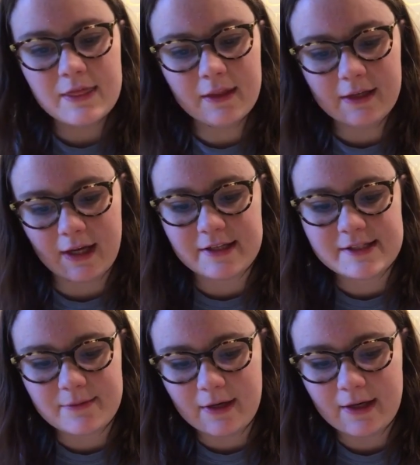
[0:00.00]
The
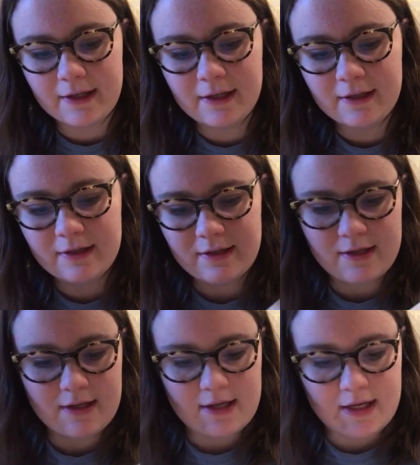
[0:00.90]
next one
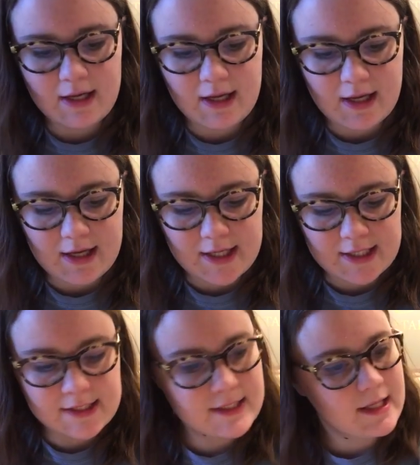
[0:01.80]

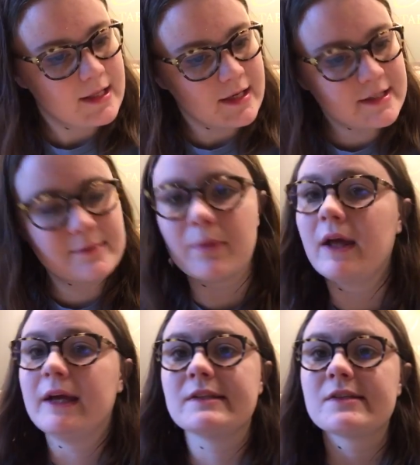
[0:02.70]
is the
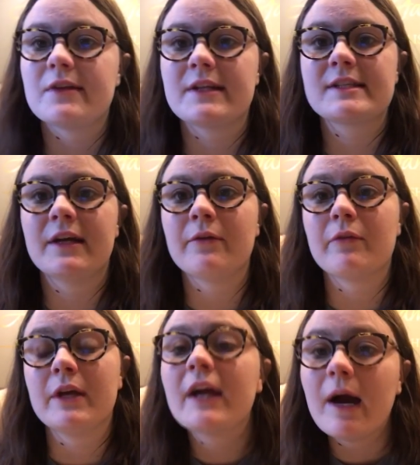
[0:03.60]
explain. So that's kind of
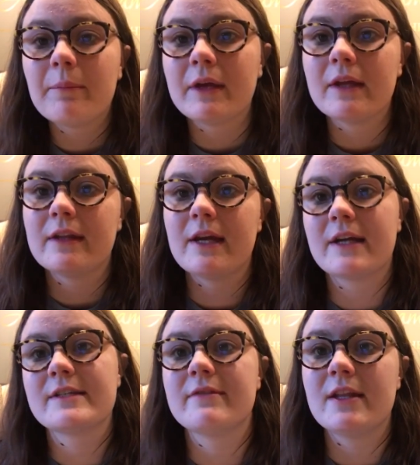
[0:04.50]
recapping the
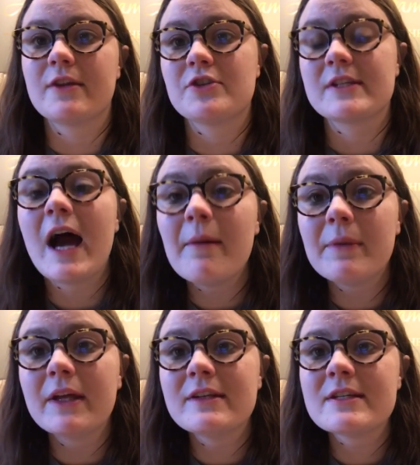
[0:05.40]
activity that just
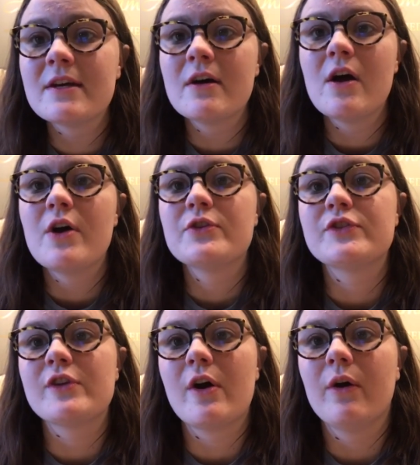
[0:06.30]
happened.
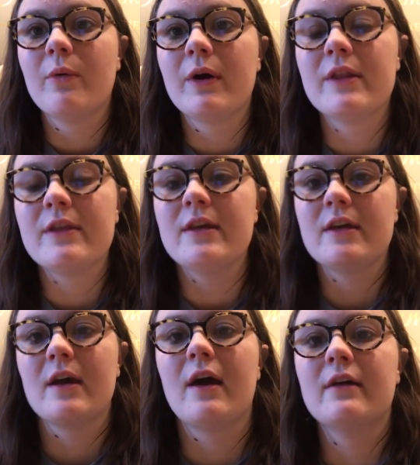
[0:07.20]
So the